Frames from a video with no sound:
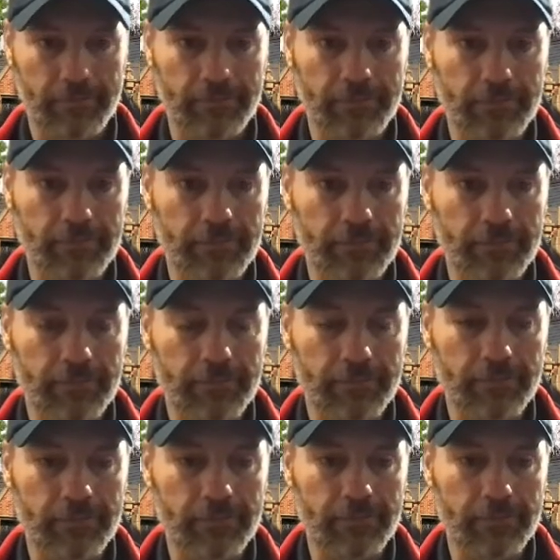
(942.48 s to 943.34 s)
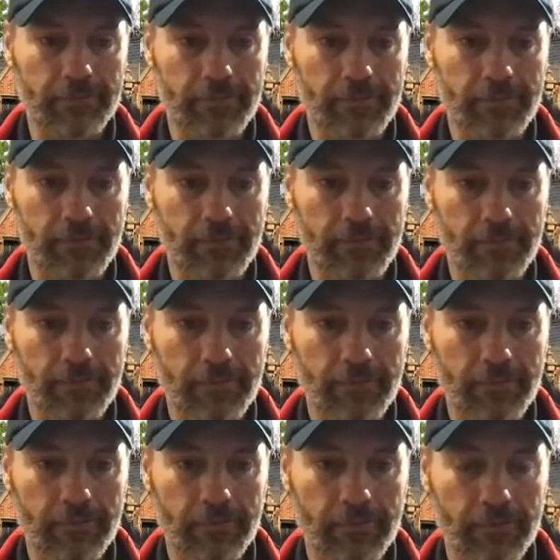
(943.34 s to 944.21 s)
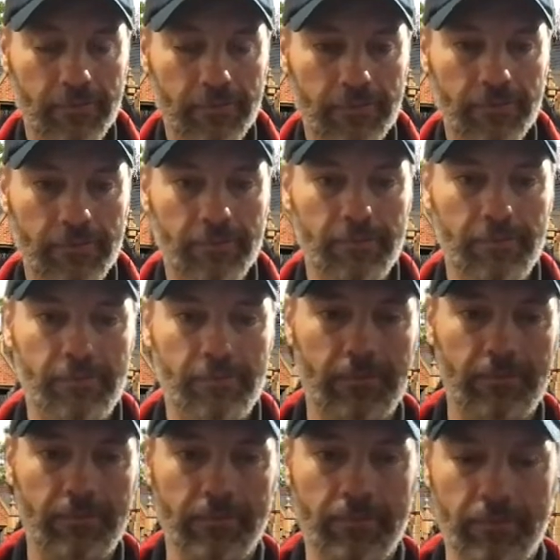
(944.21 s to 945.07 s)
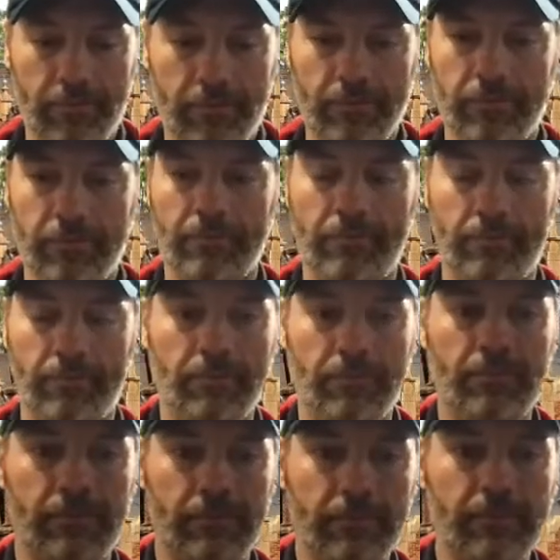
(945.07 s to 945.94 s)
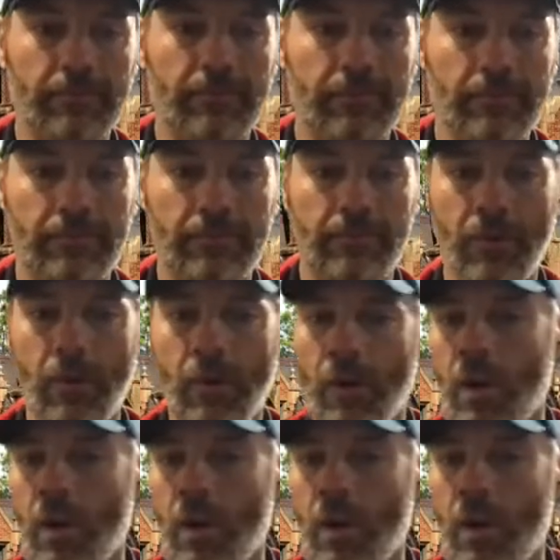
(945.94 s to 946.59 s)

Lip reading: right after the quarantine started. Everybody's